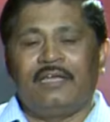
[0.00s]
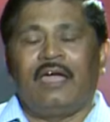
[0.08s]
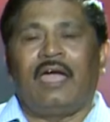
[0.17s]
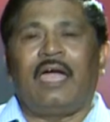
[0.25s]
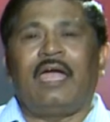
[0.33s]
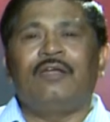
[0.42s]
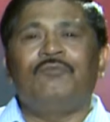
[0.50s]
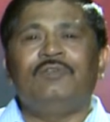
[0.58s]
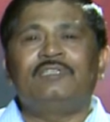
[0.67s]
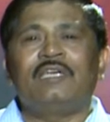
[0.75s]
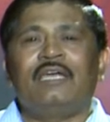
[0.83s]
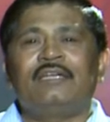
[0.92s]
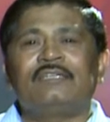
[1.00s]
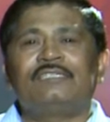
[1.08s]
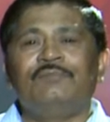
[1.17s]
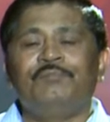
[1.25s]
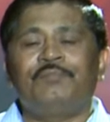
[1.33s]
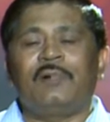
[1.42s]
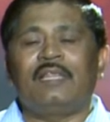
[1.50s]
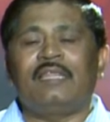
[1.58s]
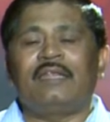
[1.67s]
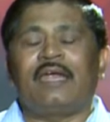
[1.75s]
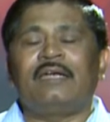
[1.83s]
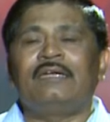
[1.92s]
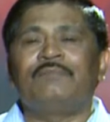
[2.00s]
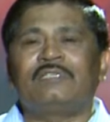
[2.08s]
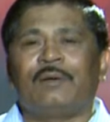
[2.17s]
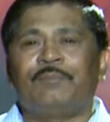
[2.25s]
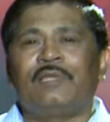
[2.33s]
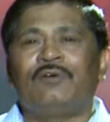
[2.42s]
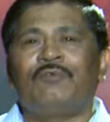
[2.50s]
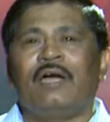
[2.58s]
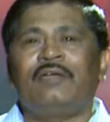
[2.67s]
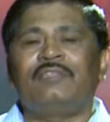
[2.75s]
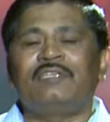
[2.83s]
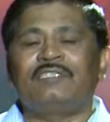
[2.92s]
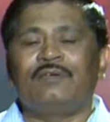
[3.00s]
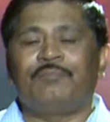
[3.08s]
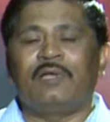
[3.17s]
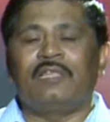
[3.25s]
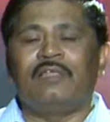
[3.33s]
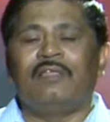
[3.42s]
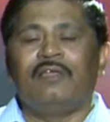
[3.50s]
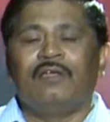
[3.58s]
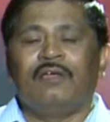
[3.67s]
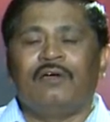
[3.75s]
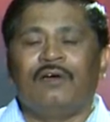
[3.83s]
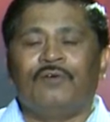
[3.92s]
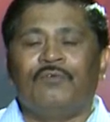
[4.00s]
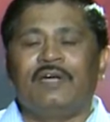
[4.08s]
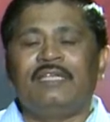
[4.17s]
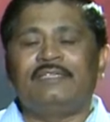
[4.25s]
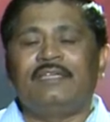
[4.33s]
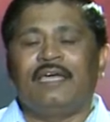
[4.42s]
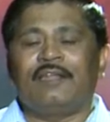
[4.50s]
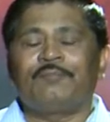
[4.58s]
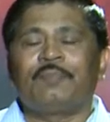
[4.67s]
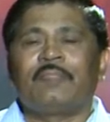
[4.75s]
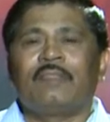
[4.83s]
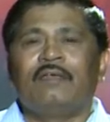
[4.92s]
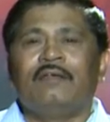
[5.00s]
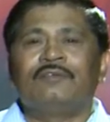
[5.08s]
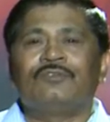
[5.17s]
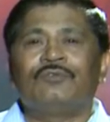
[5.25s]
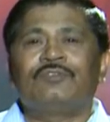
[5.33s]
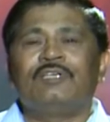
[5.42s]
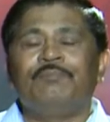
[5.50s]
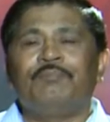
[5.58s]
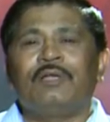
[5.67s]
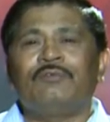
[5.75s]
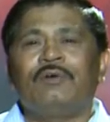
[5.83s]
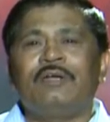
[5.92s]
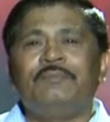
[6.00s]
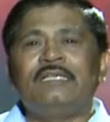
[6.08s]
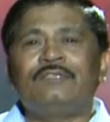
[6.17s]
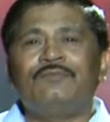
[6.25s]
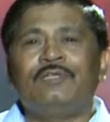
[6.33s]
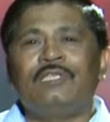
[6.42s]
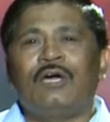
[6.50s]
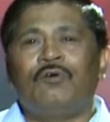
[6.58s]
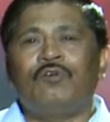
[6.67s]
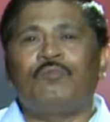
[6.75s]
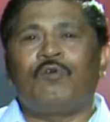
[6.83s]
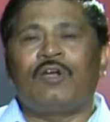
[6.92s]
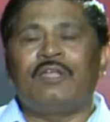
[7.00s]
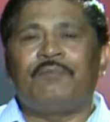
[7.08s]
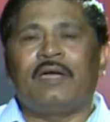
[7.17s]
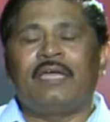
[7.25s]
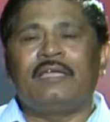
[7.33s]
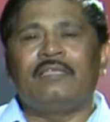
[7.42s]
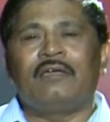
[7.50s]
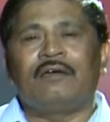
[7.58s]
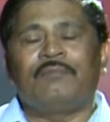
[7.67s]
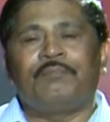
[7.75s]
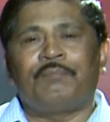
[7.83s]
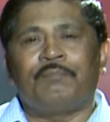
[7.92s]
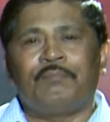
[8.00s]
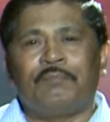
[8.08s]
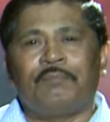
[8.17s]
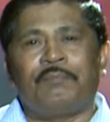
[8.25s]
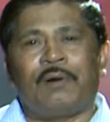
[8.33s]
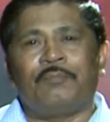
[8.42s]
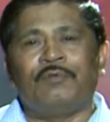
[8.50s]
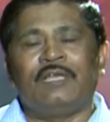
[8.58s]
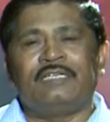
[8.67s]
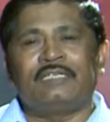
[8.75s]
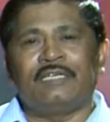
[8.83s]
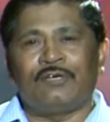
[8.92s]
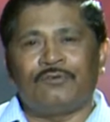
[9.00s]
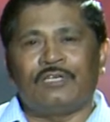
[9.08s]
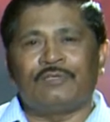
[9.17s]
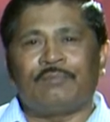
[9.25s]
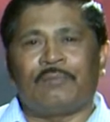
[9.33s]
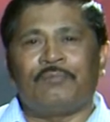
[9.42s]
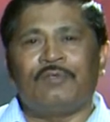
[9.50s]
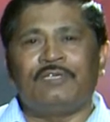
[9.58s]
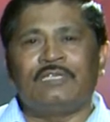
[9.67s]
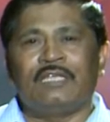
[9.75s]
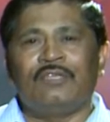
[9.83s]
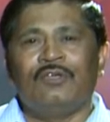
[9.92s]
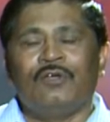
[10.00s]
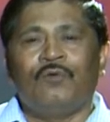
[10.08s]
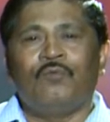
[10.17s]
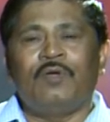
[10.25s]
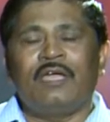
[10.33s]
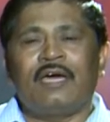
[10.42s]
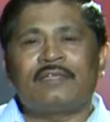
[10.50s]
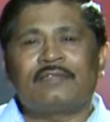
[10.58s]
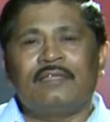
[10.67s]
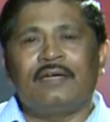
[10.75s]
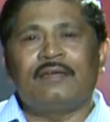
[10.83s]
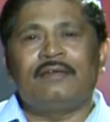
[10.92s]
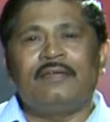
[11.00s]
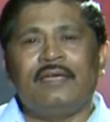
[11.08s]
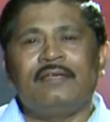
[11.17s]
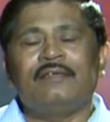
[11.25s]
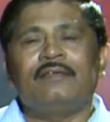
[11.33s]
And we say it a simple random sampling. Why this simple word is there? So, simple word means without modifying the population, heterogeneous population, we are selecting